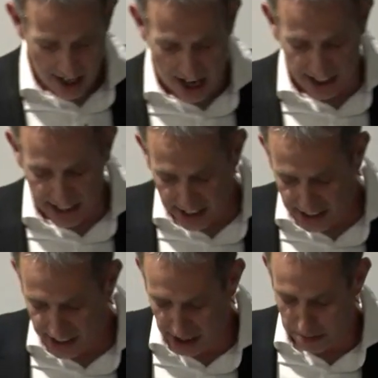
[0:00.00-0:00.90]

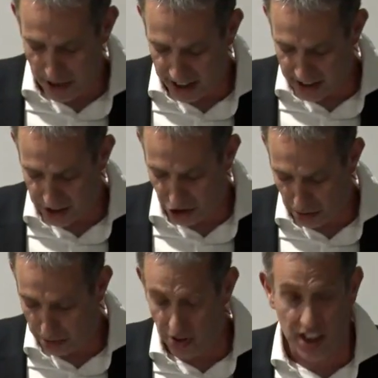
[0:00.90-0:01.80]
identity, patents,
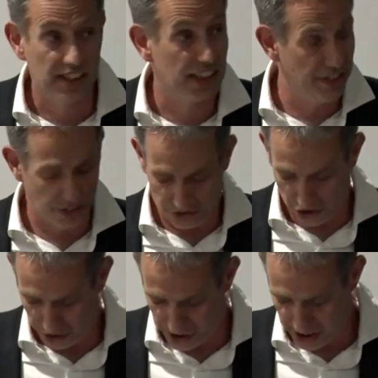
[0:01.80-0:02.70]
copyrights, and even
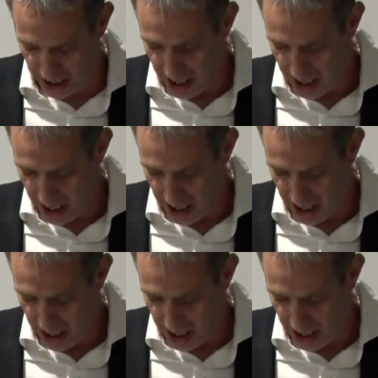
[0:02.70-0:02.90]
votes.